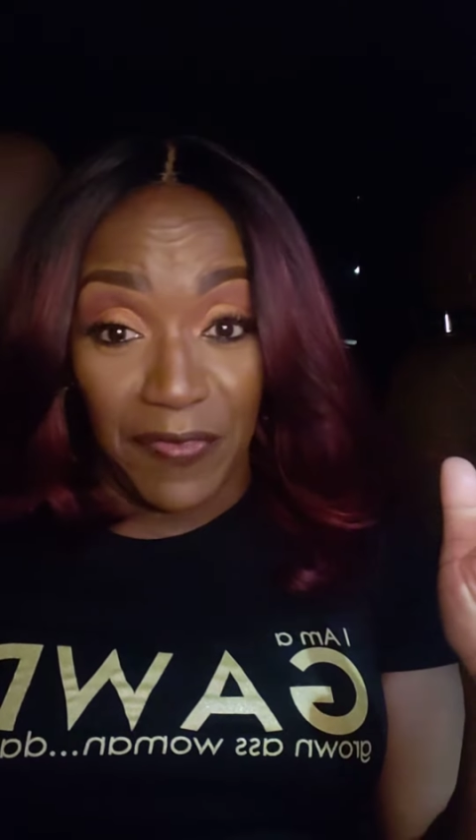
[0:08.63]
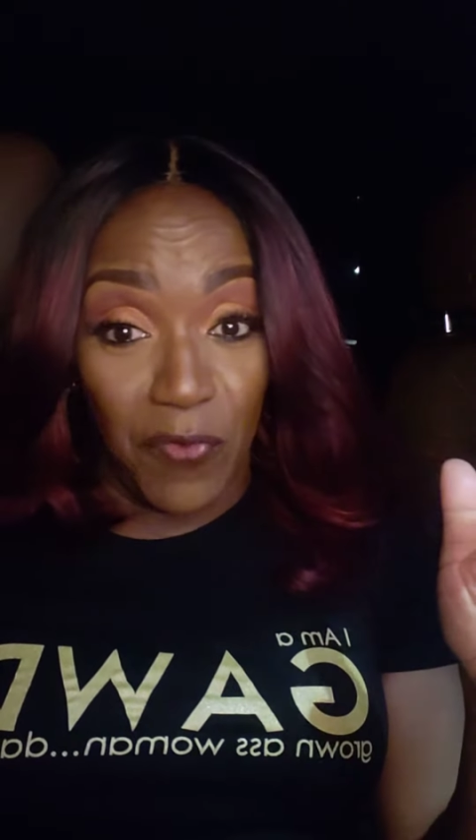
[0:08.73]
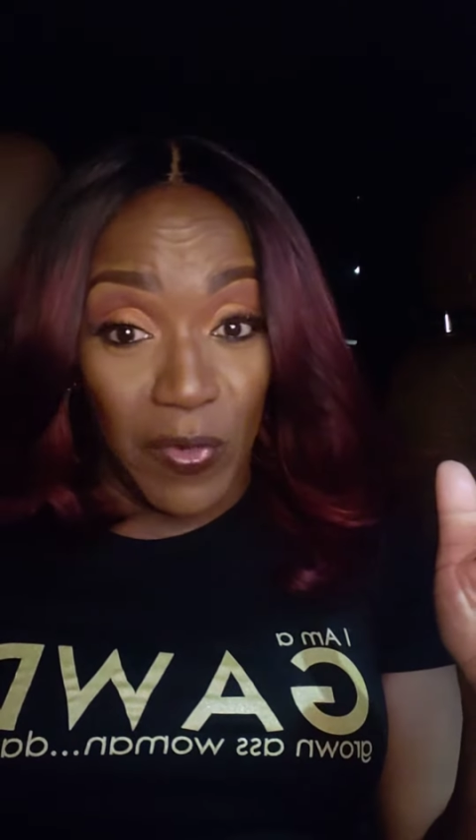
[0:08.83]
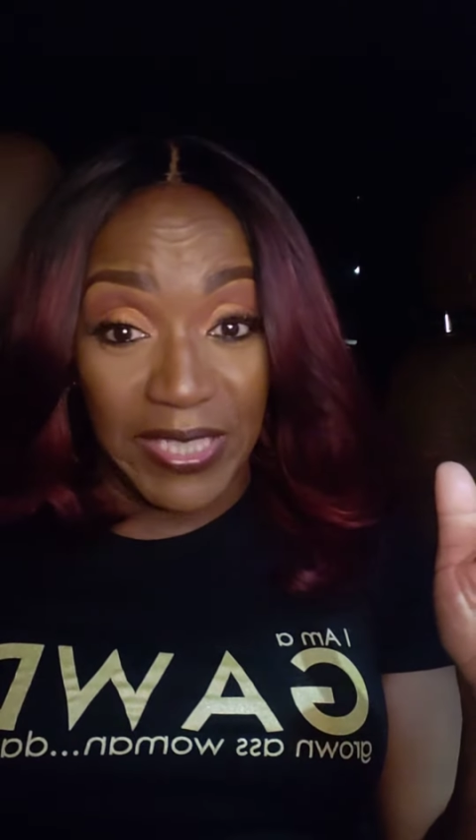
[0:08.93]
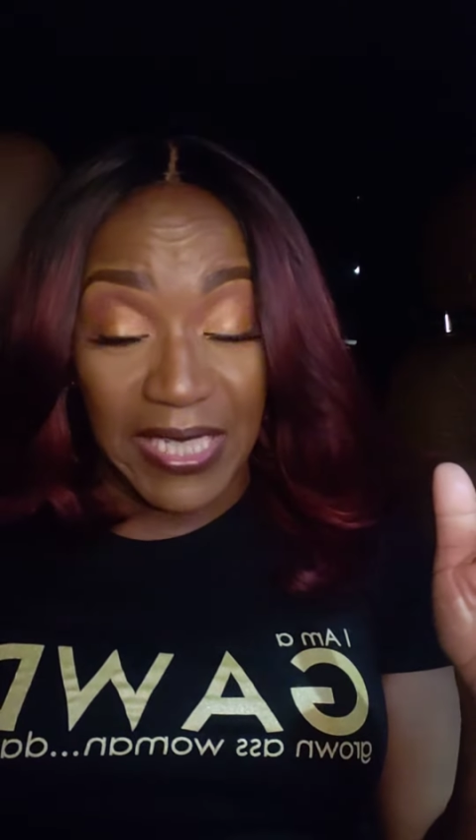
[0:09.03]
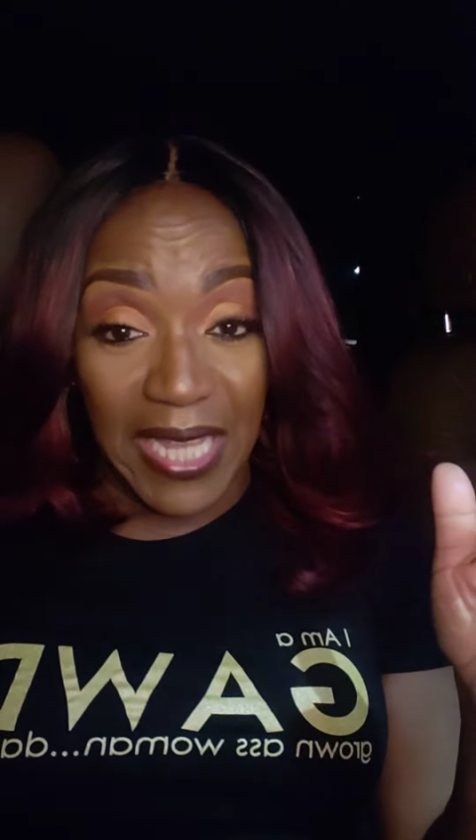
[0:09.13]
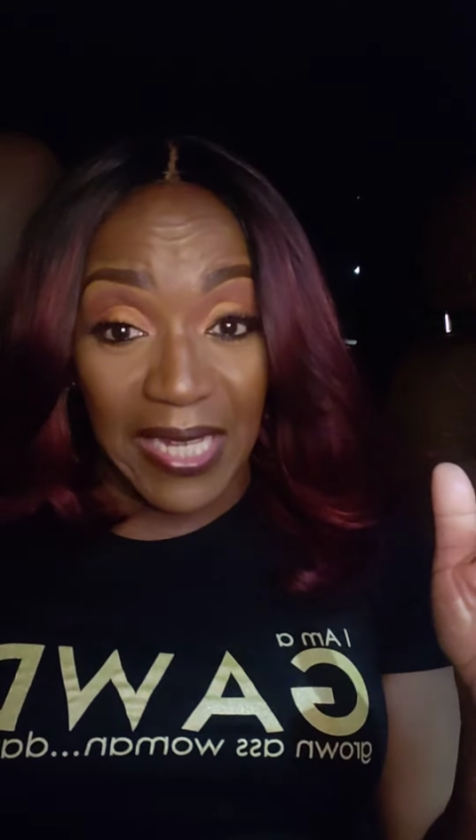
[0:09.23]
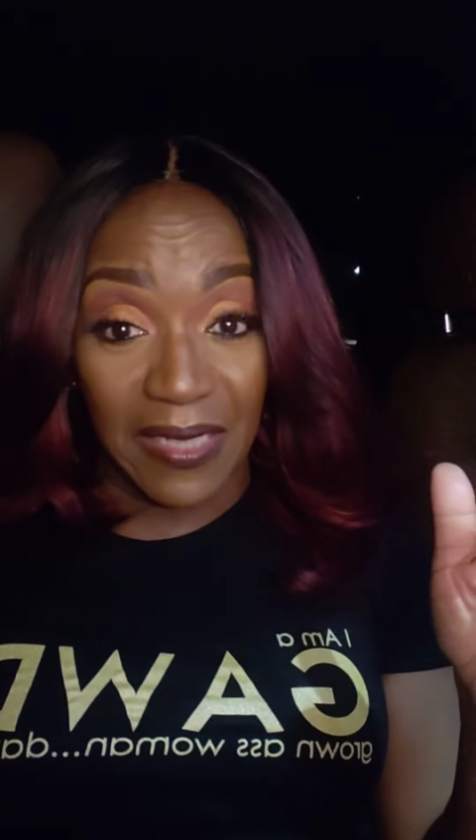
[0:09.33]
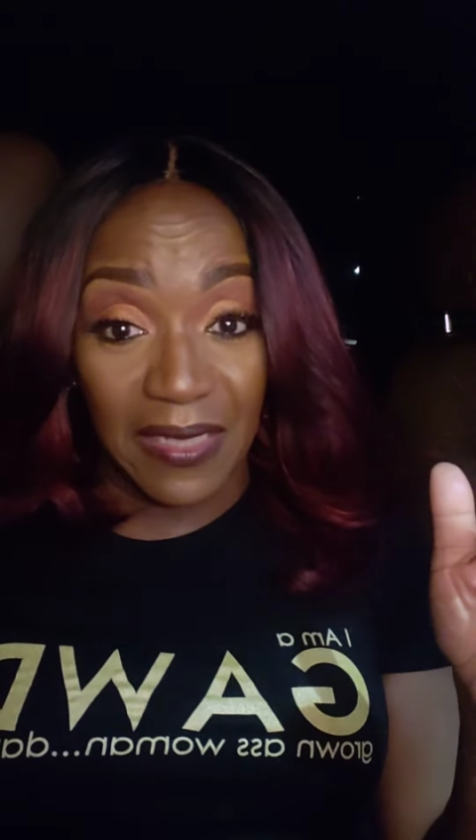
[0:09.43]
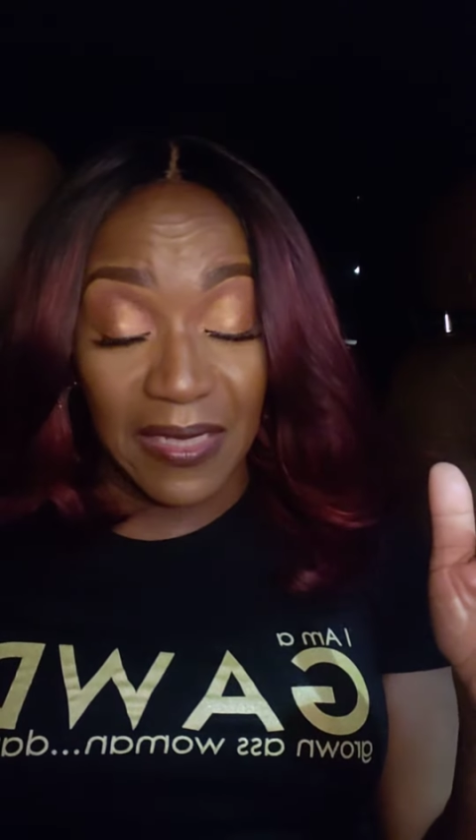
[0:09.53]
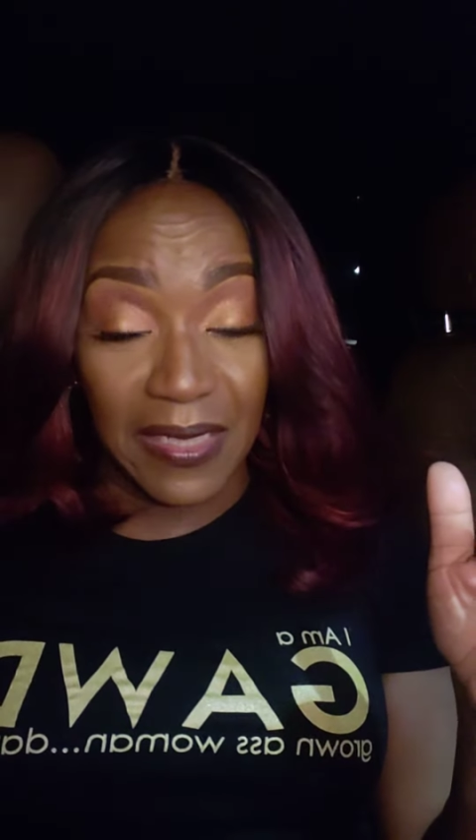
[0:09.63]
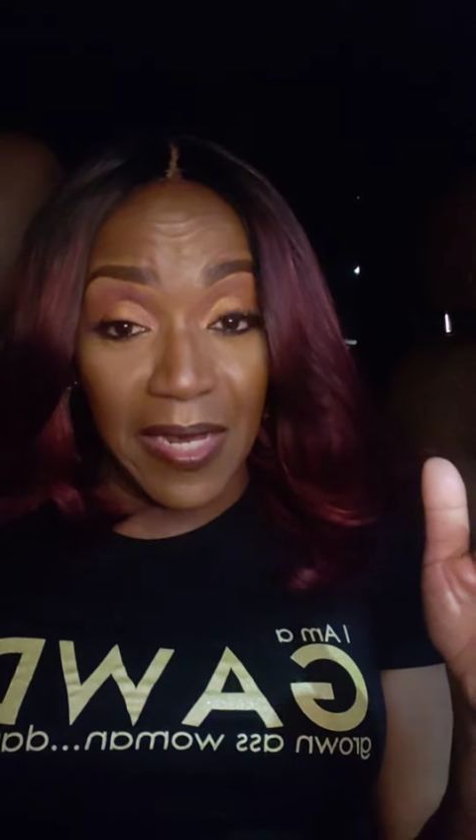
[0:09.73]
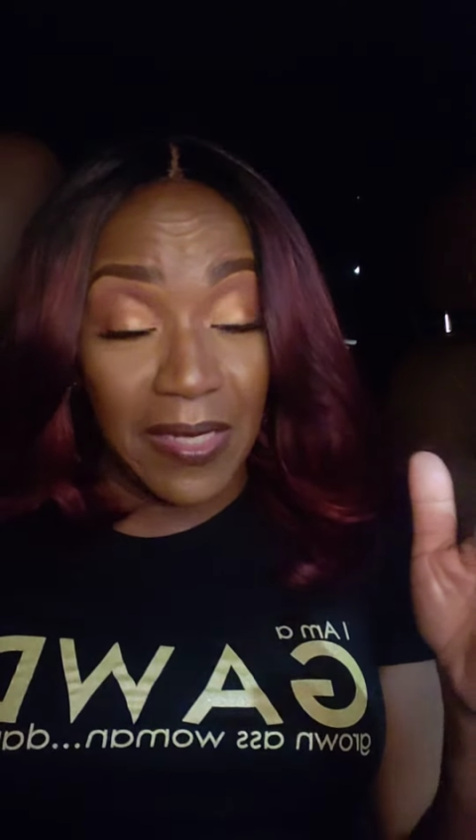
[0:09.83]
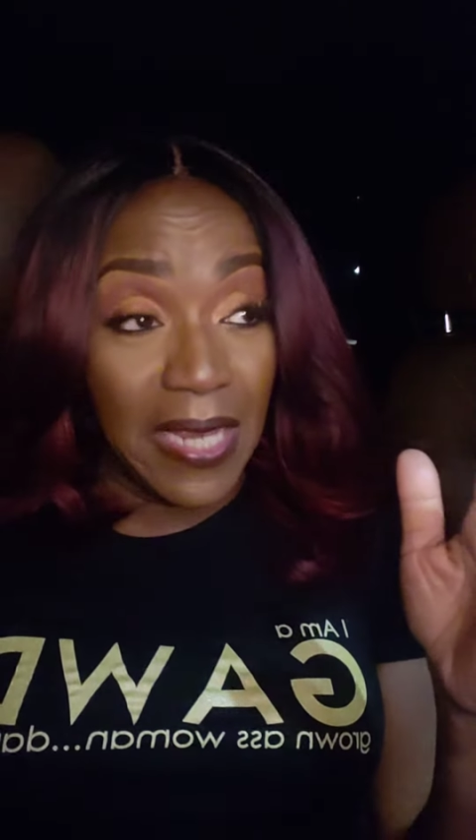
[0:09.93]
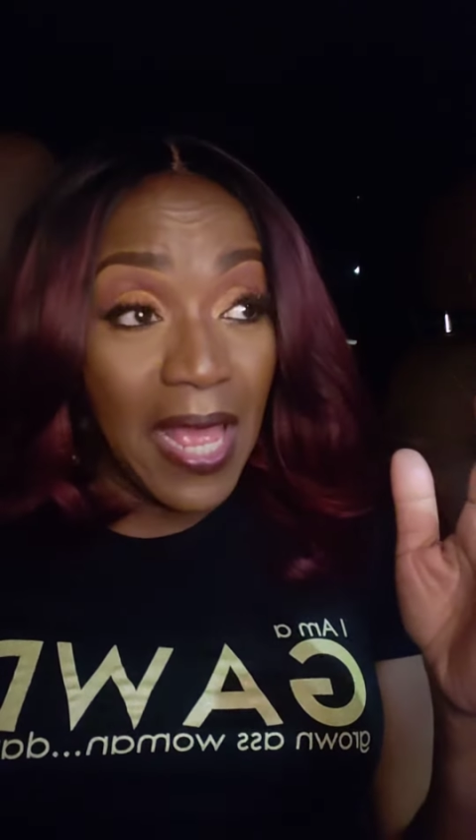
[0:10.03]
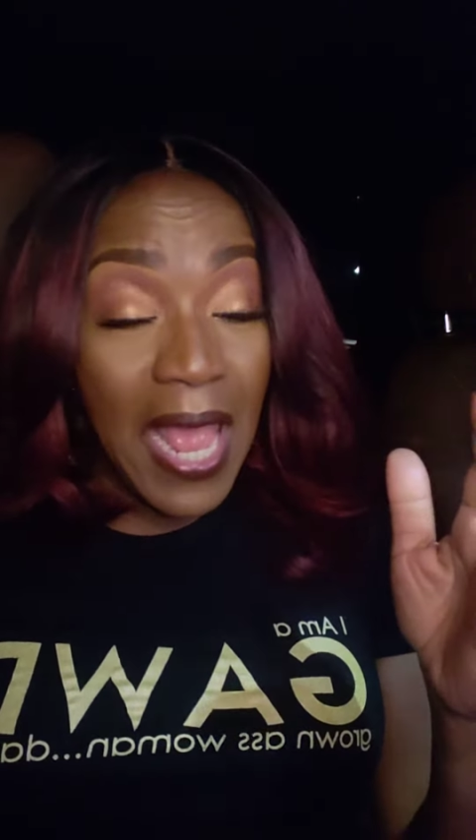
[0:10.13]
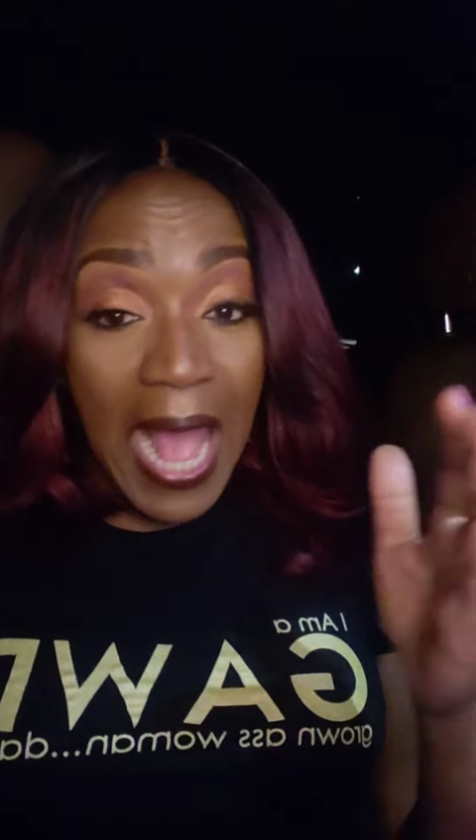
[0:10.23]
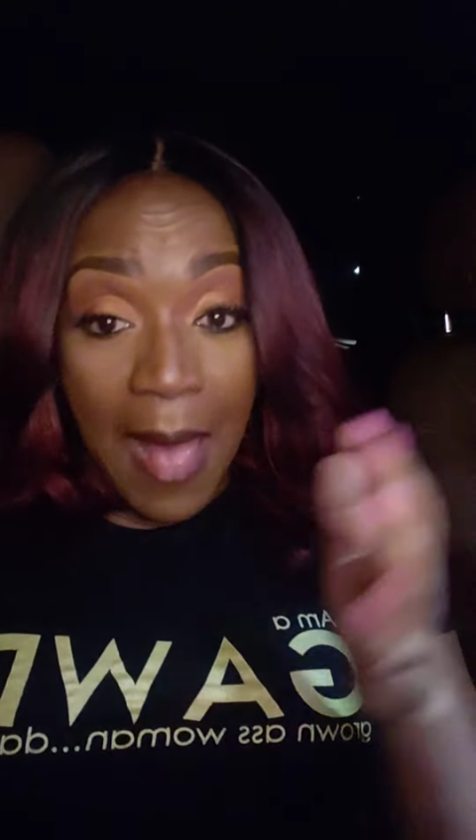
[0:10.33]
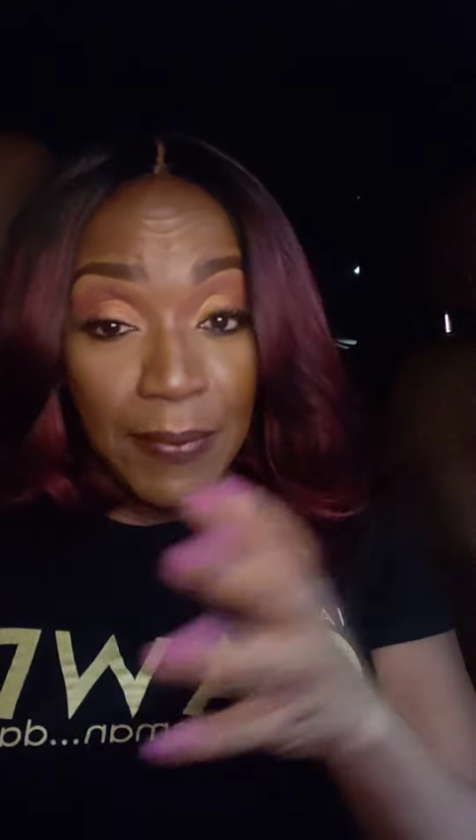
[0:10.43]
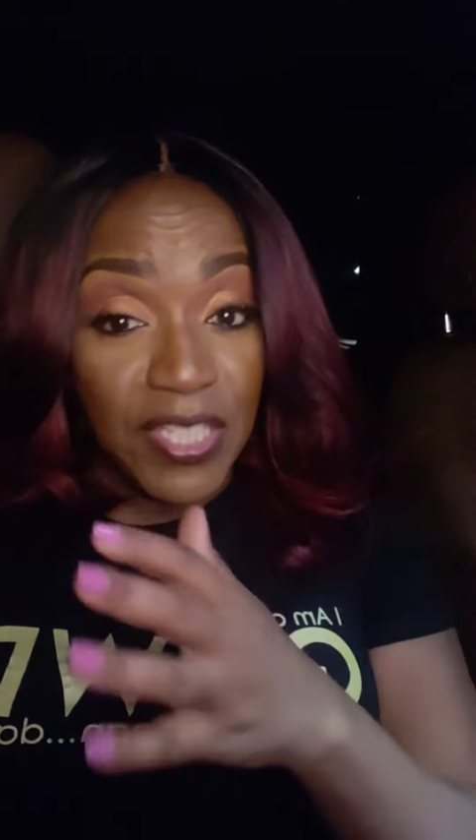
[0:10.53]
for it tonight.
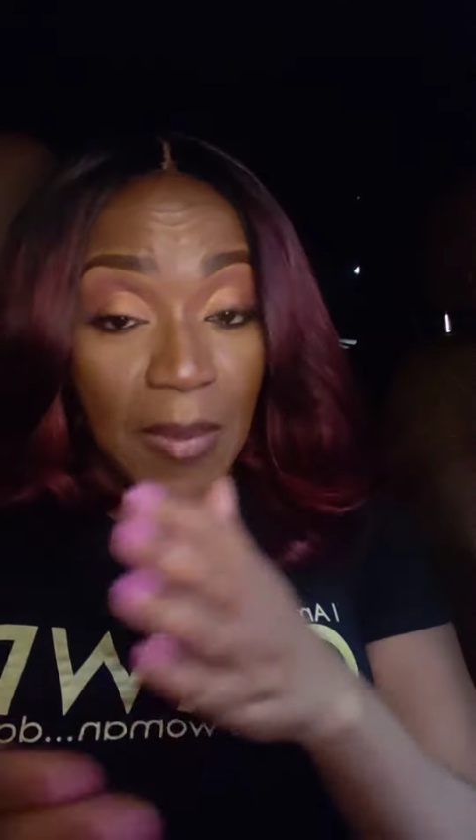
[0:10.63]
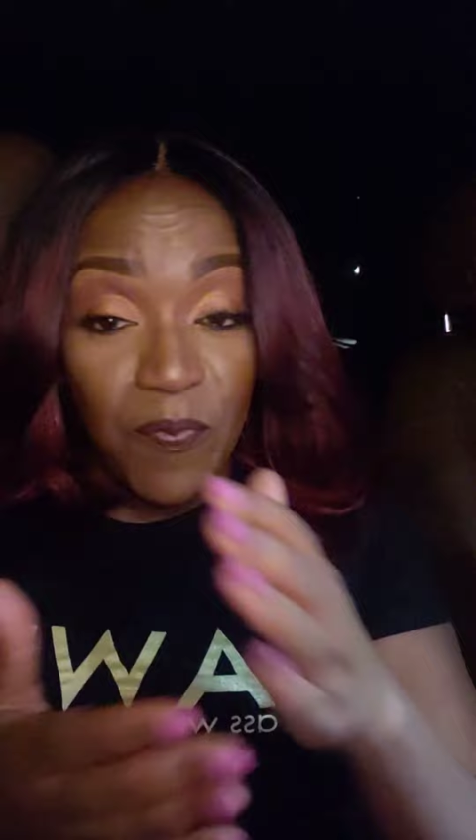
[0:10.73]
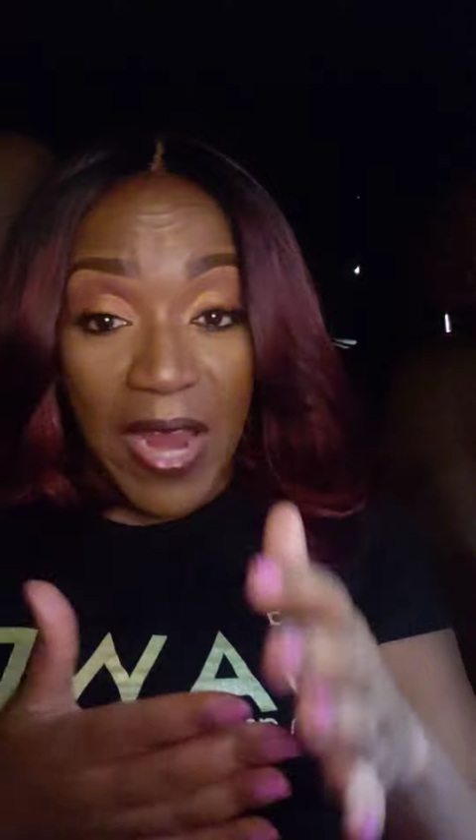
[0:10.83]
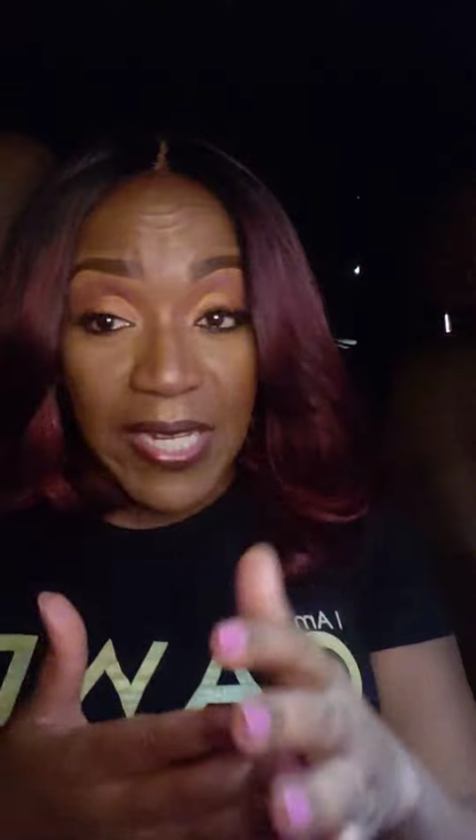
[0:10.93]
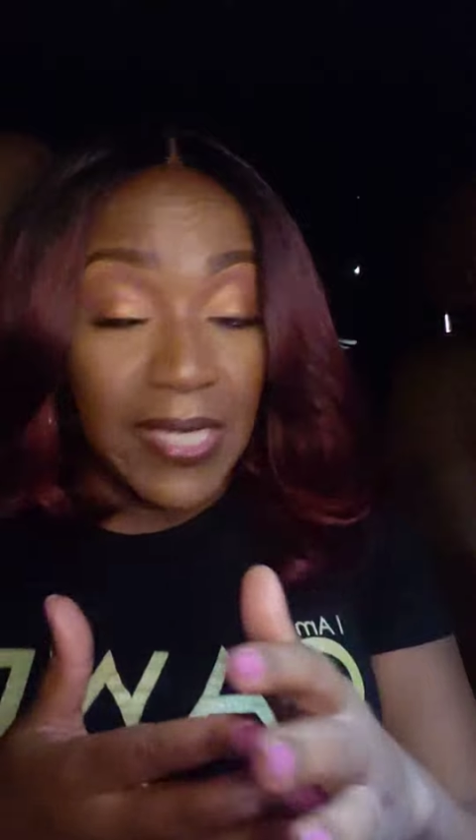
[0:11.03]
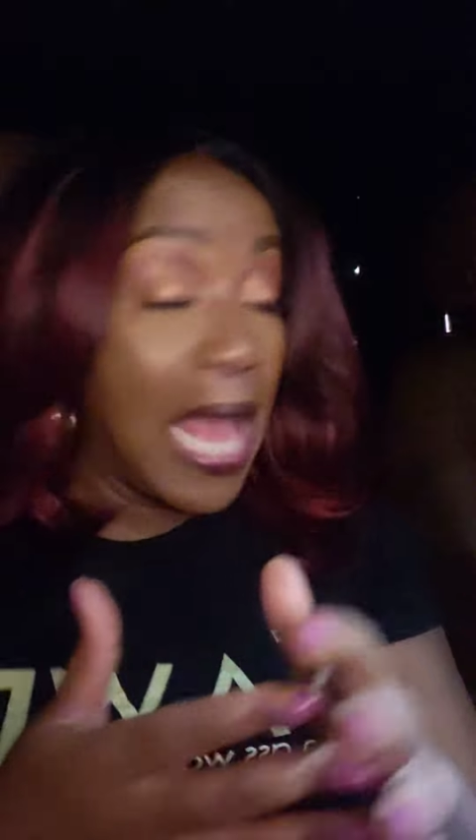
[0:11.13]
I'ma jump right in.